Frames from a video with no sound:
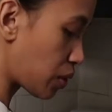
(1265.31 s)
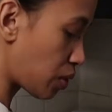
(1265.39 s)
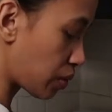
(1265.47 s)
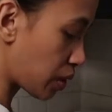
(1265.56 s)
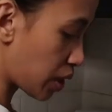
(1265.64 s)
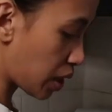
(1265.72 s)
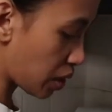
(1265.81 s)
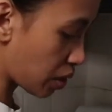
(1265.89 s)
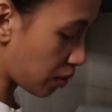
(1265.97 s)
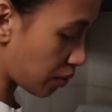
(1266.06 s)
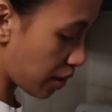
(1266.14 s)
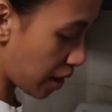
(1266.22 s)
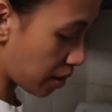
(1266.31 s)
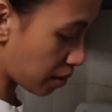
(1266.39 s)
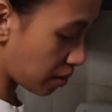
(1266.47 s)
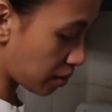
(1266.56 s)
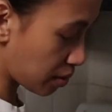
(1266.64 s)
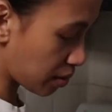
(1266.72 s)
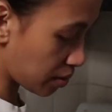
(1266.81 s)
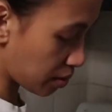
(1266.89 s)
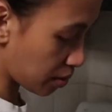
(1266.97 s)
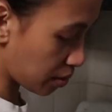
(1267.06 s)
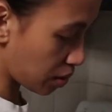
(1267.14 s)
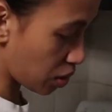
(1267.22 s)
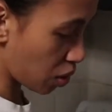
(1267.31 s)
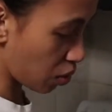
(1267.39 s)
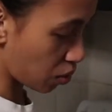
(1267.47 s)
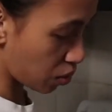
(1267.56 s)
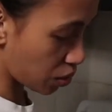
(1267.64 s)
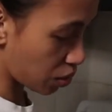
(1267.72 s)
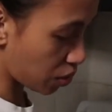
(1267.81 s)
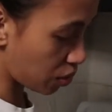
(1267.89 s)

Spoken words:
don't get any of that yolk.